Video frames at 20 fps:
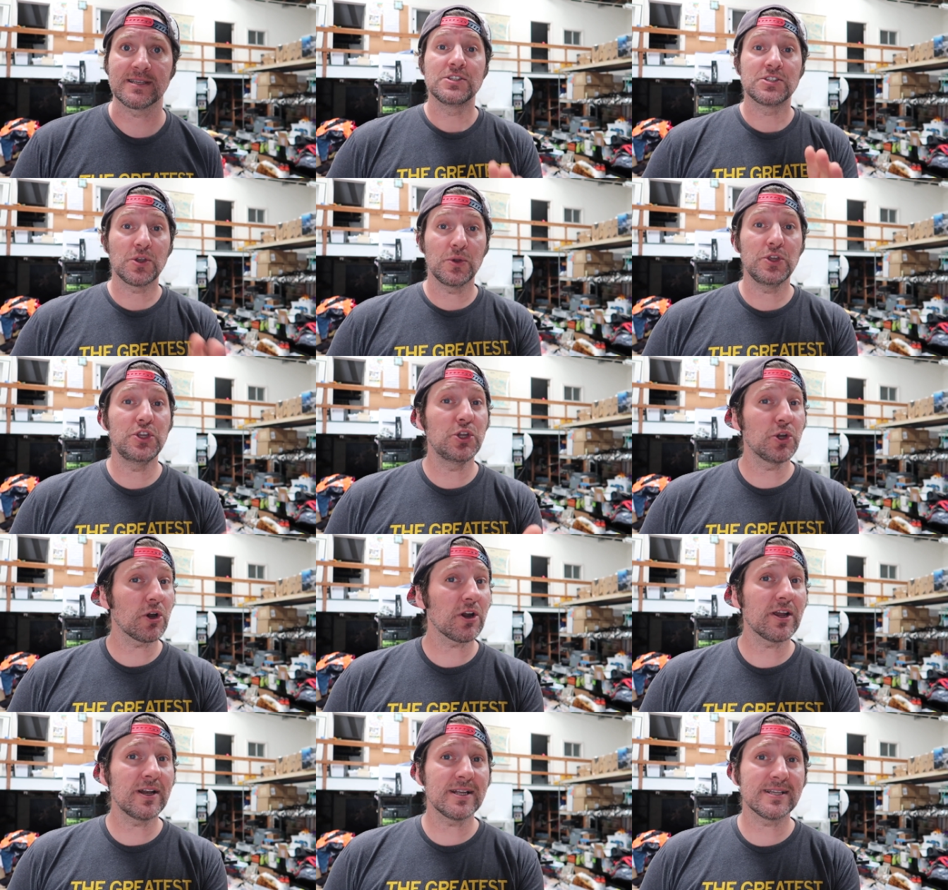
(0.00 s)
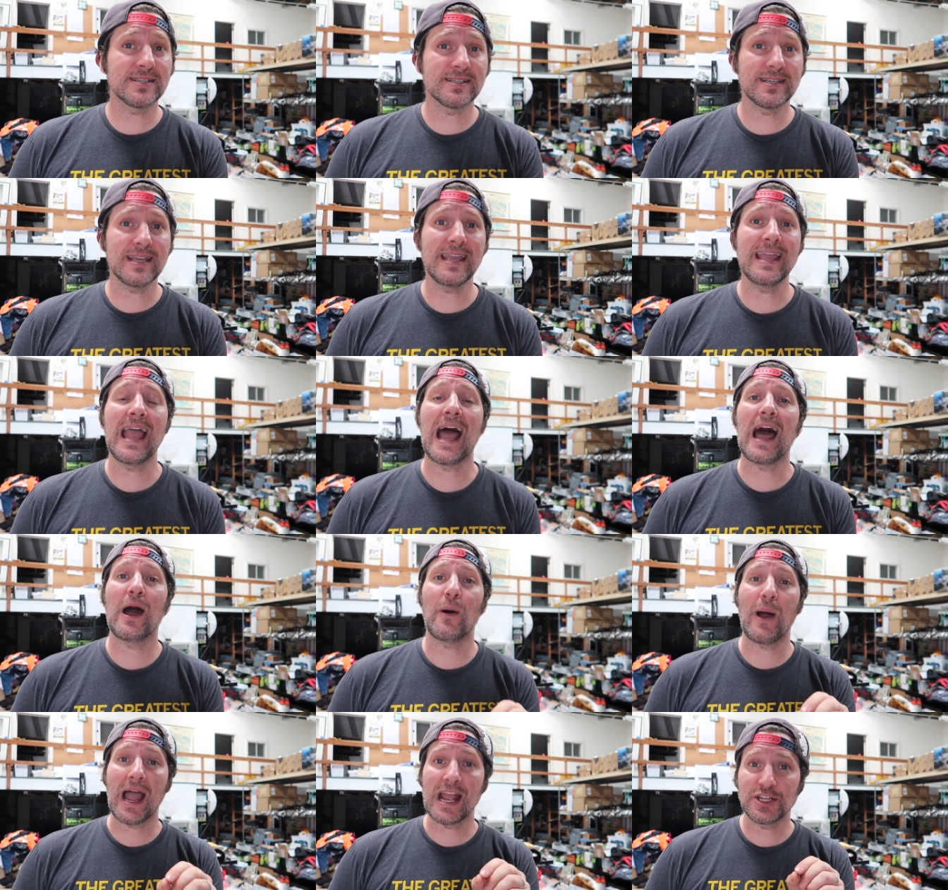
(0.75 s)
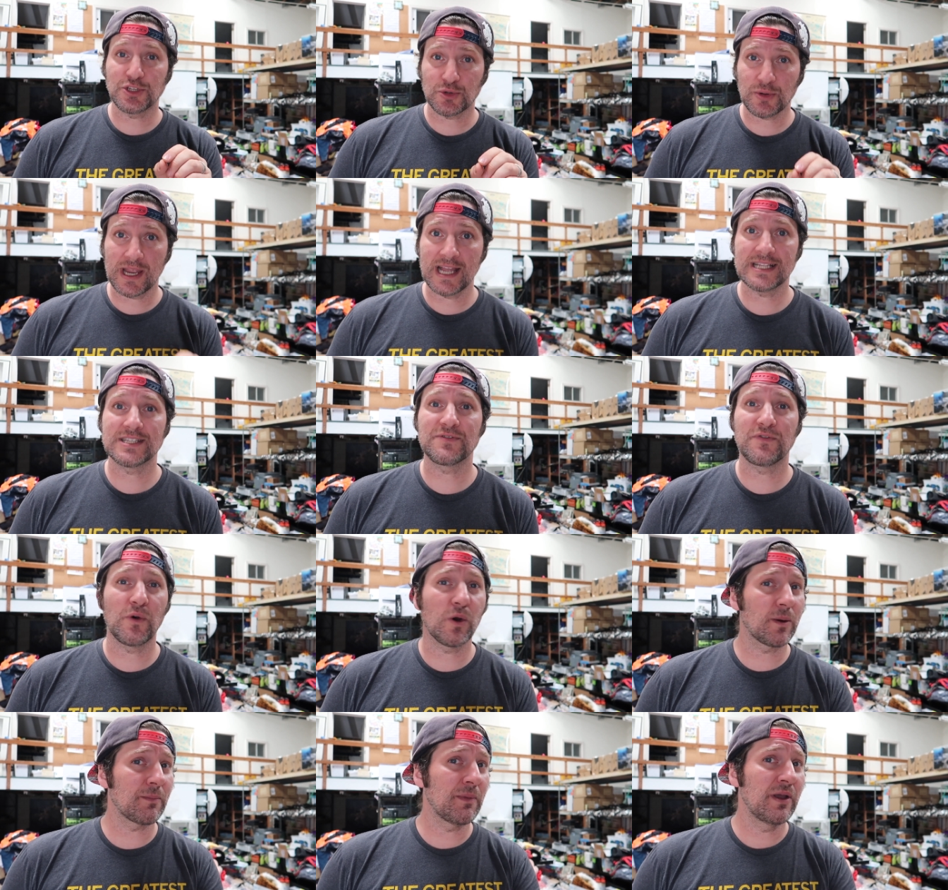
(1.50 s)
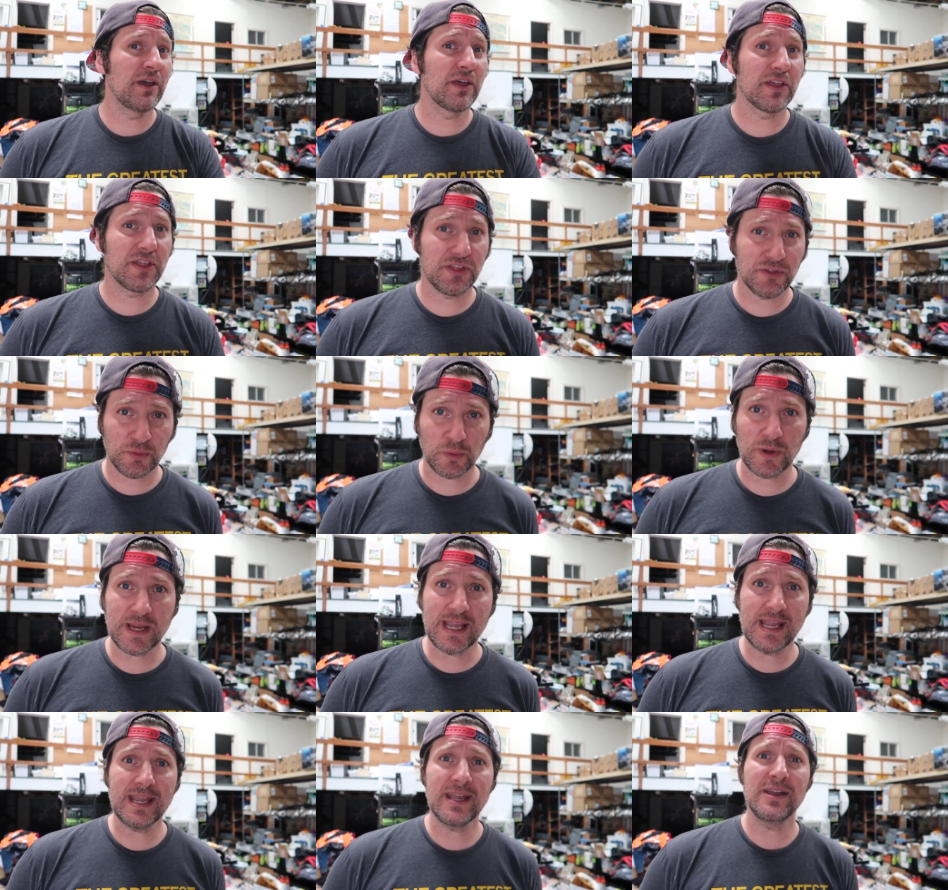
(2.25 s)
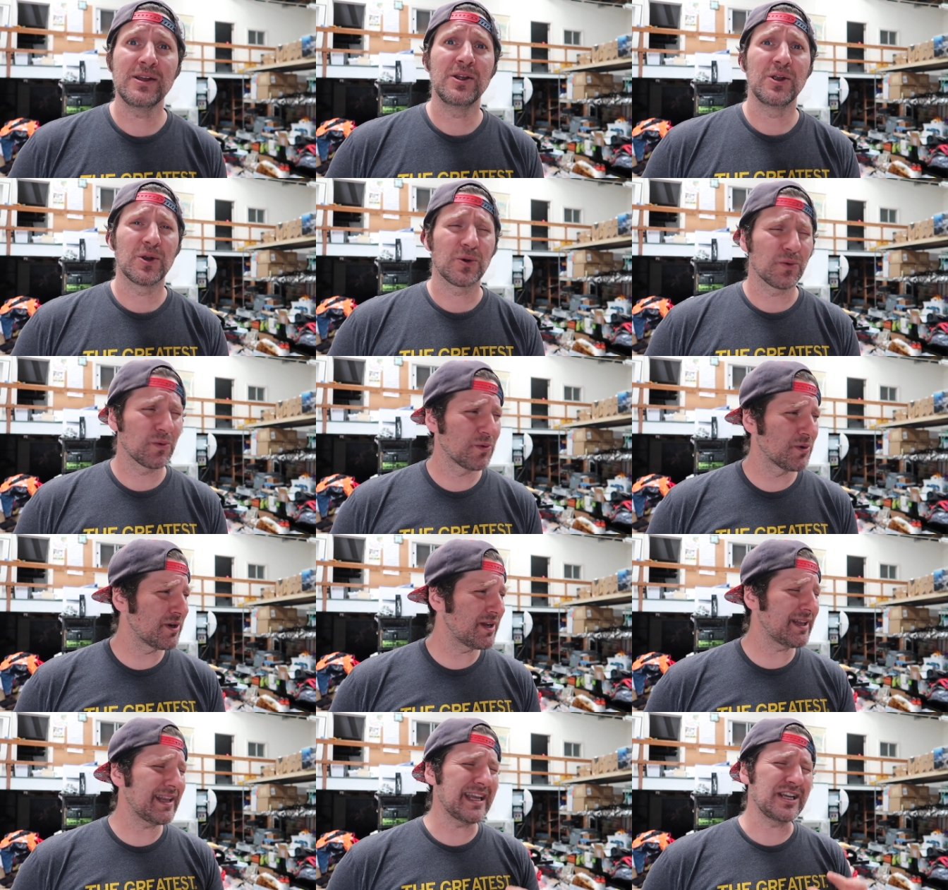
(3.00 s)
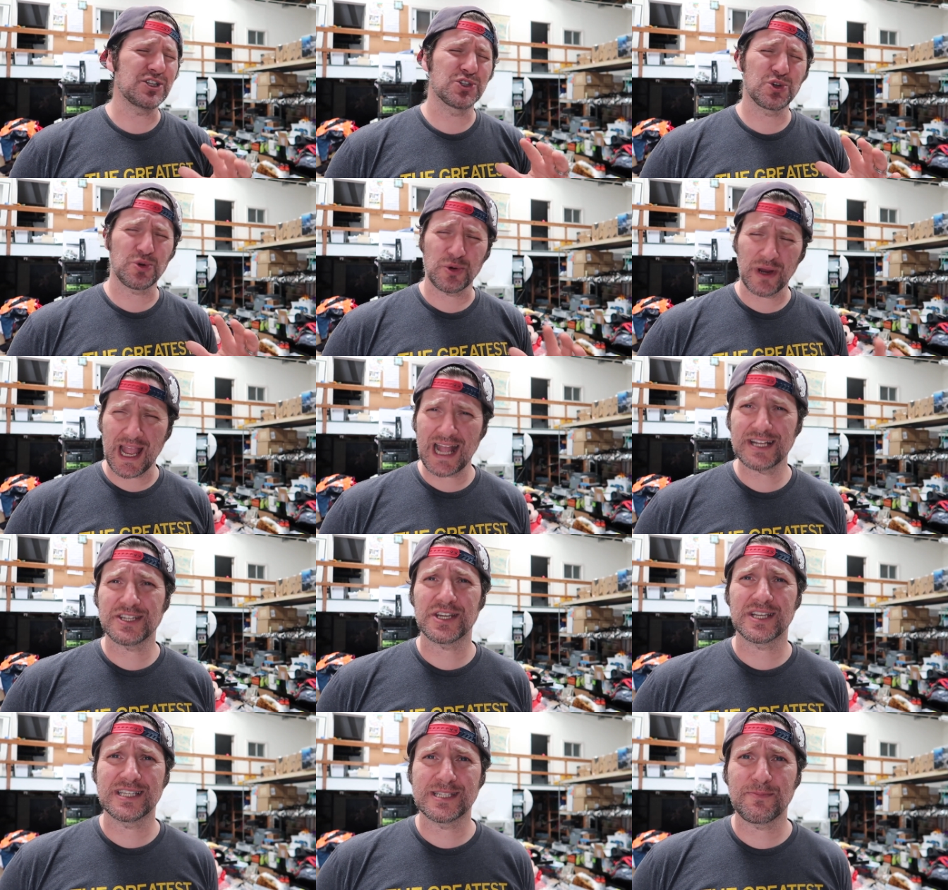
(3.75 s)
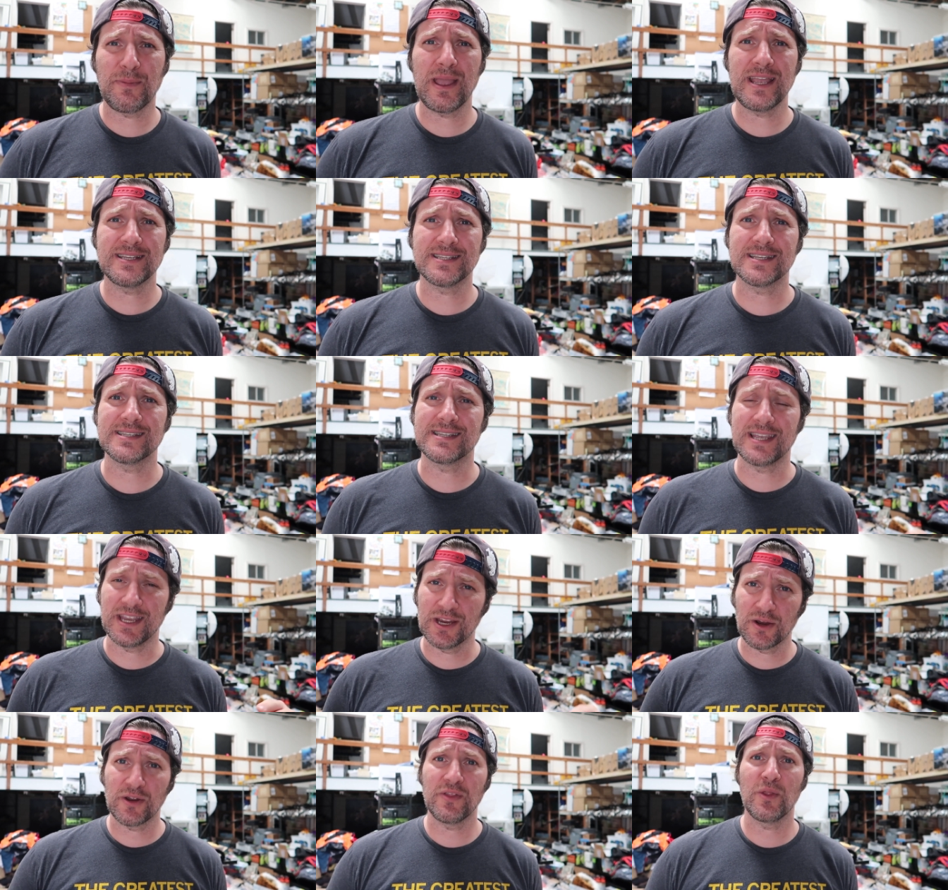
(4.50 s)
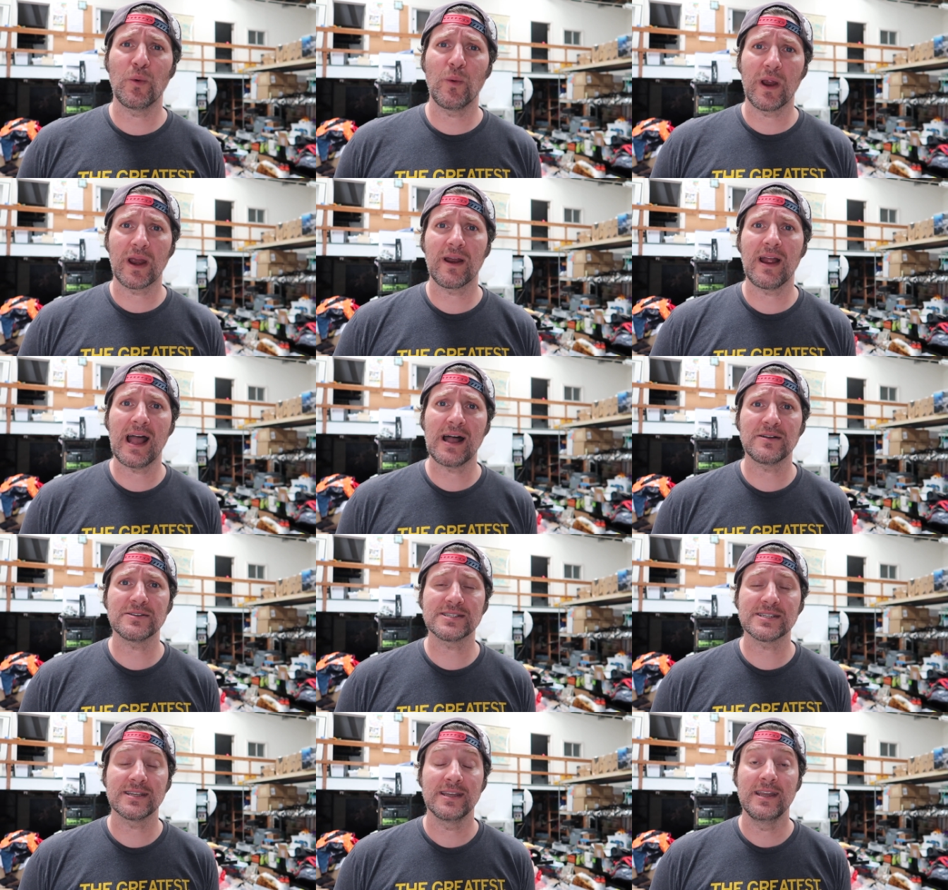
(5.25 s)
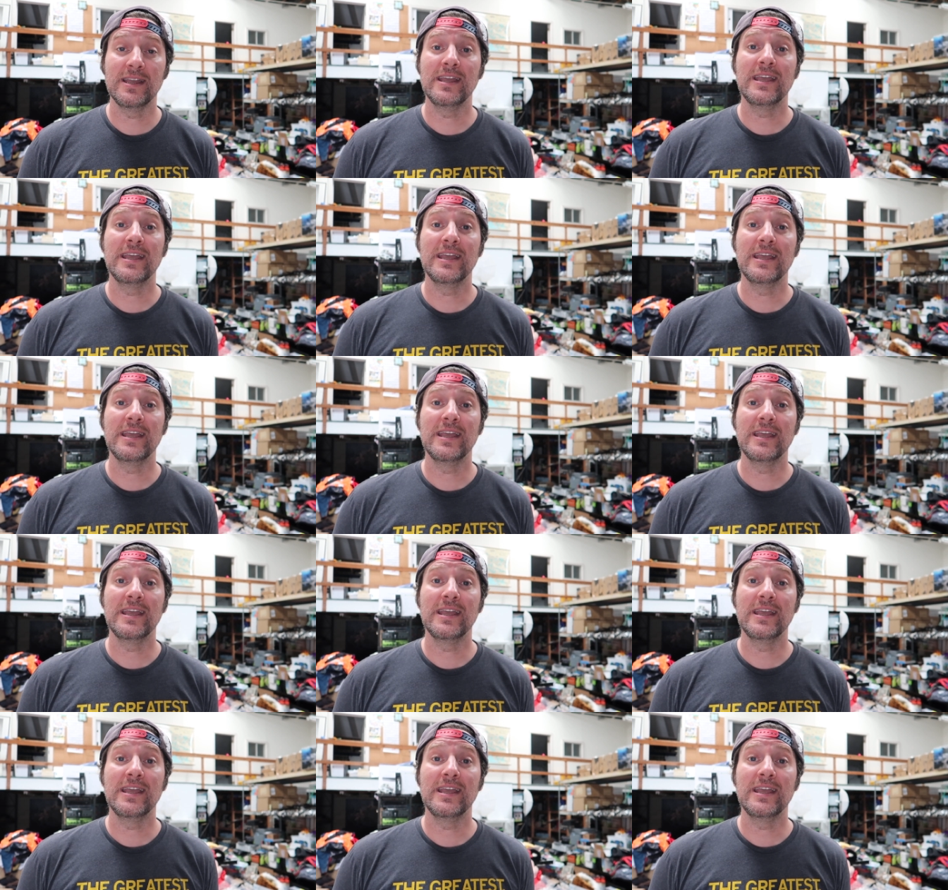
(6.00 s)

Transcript: So you're gonna see how I transform 3 really tragic spaces here in the warehouse,